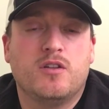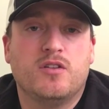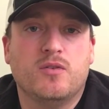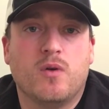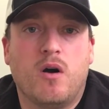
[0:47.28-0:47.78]

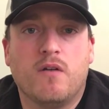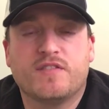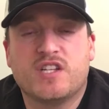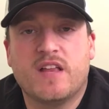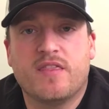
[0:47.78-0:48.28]
to
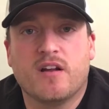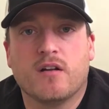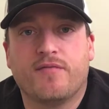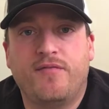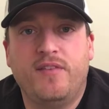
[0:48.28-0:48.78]
offset
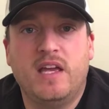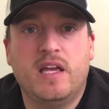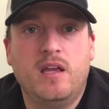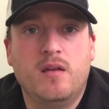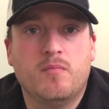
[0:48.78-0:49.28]
their
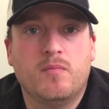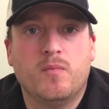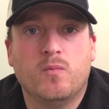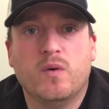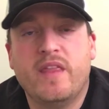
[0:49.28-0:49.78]
fee
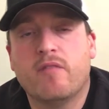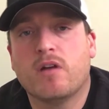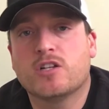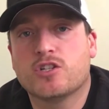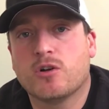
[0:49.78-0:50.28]
when they
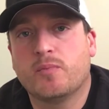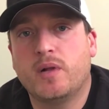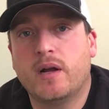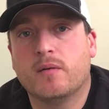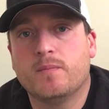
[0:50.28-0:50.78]
register a
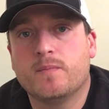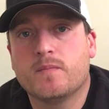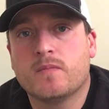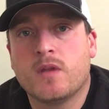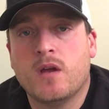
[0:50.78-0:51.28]
player.
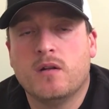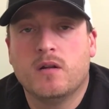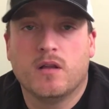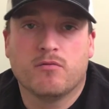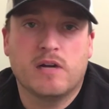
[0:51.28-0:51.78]

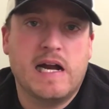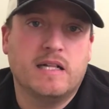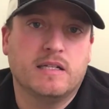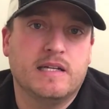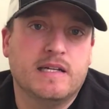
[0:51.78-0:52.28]
Now, the
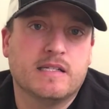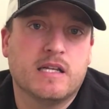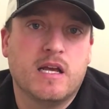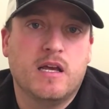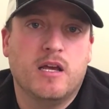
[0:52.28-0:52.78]
reality
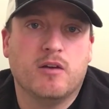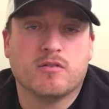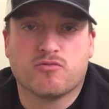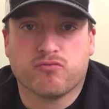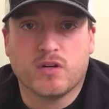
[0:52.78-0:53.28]
is, it
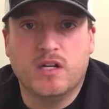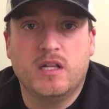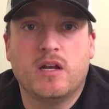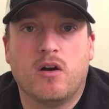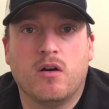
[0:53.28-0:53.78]
was
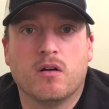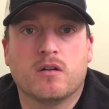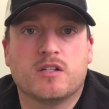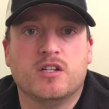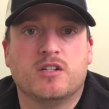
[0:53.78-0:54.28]
really
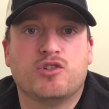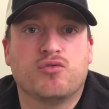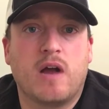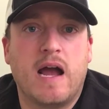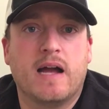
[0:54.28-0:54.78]
hard to
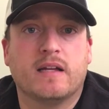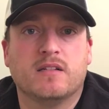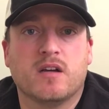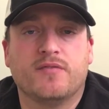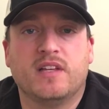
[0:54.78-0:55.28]
track
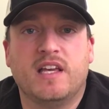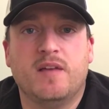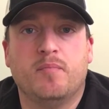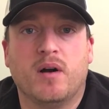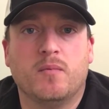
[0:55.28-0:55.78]
and tough to
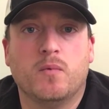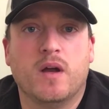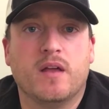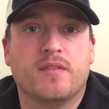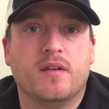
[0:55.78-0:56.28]
keep up
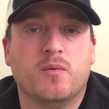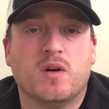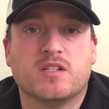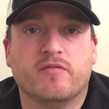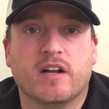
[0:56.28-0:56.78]
with, and it
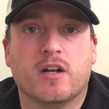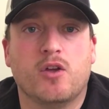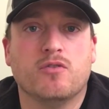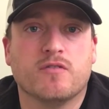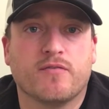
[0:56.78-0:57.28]
wasn't very
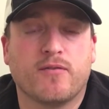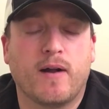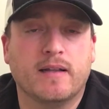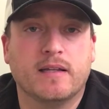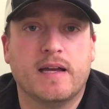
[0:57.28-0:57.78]
user
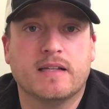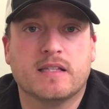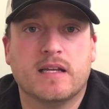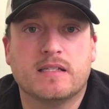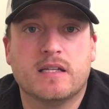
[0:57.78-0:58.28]
friendly, as
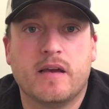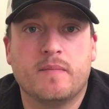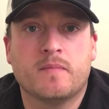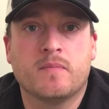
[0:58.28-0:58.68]
they say.